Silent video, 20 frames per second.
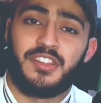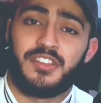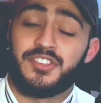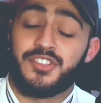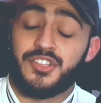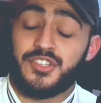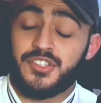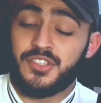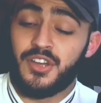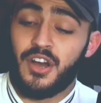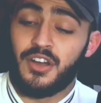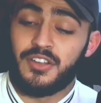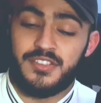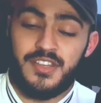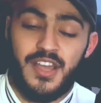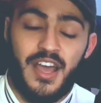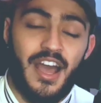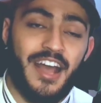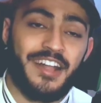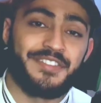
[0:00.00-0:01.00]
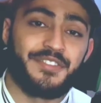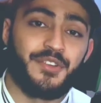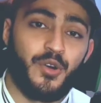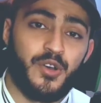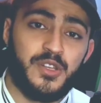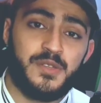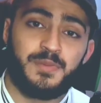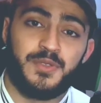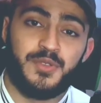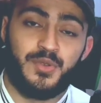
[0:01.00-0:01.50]
doesn't just start at the
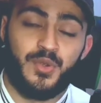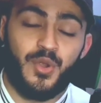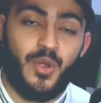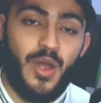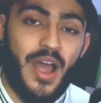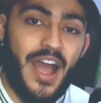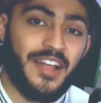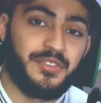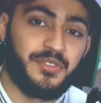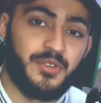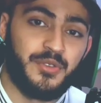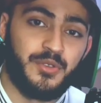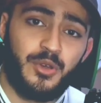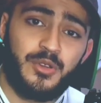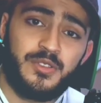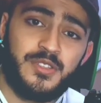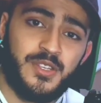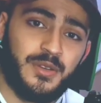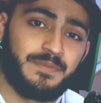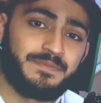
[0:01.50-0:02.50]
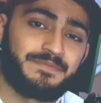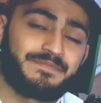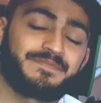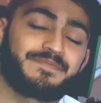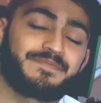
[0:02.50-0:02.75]
hospital or at the doctor,